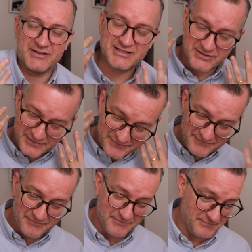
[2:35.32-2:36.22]
this sort of
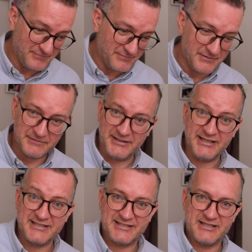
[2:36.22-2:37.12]

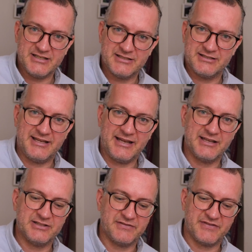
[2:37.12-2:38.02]
years and years,
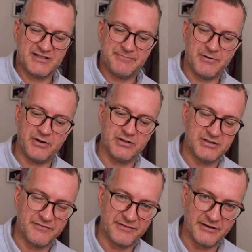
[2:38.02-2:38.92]
decades of
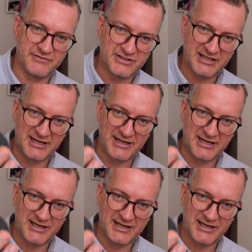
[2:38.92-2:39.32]
experience of just